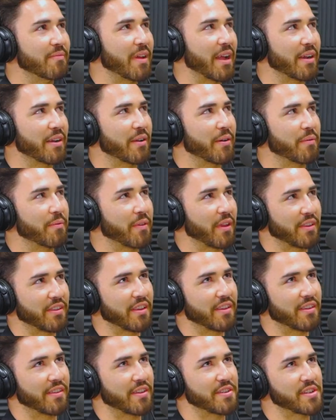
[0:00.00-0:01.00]
I don't know. Like
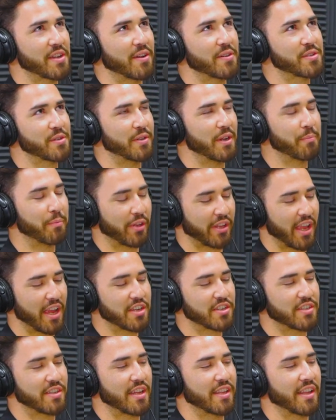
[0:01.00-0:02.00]
there's also an
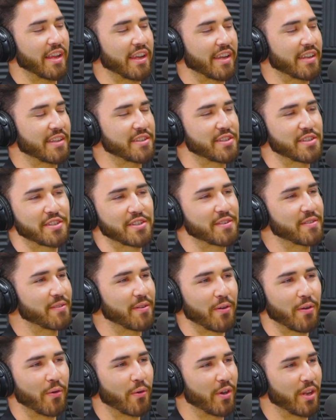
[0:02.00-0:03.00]
implication that like it's
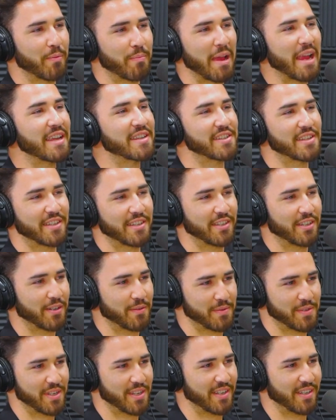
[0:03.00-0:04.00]
already amazing. You know what
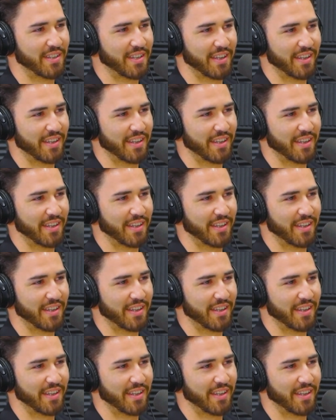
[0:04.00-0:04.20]
I'm saying?